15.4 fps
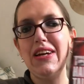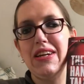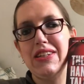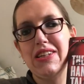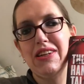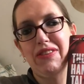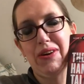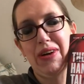
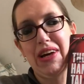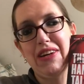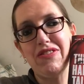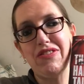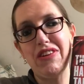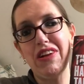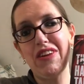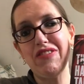Giving you a hint
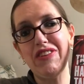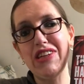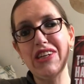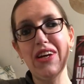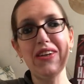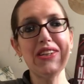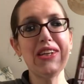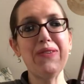for another
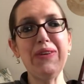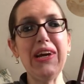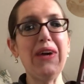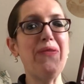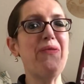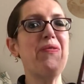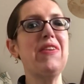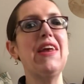video that's coming
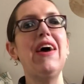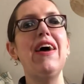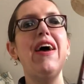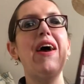out.